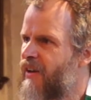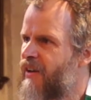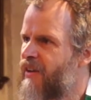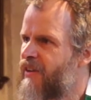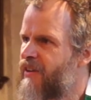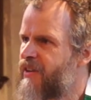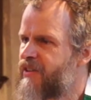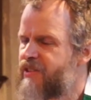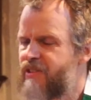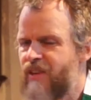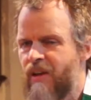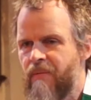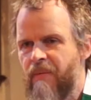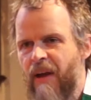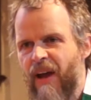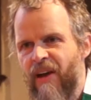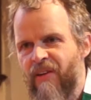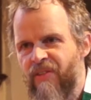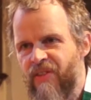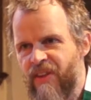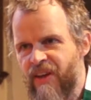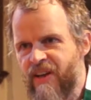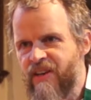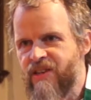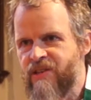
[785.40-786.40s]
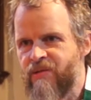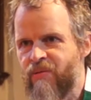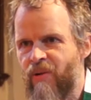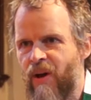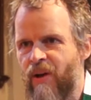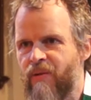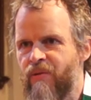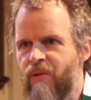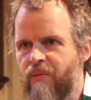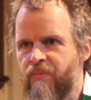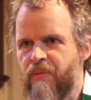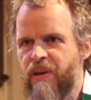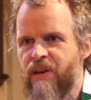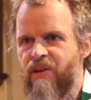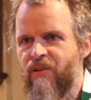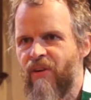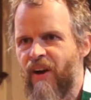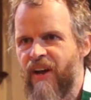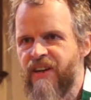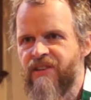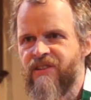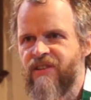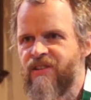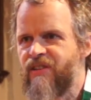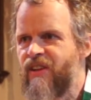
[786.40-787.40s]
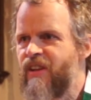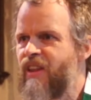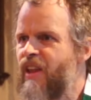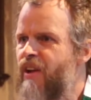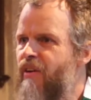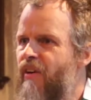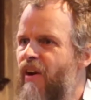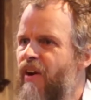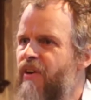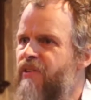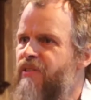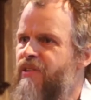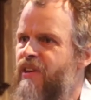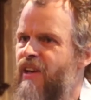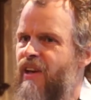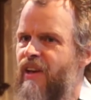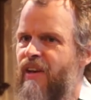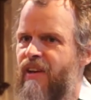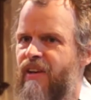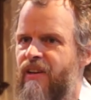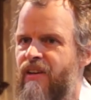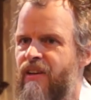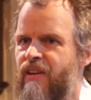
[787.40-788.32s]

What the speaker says: That somehow this one would be greater than their own king.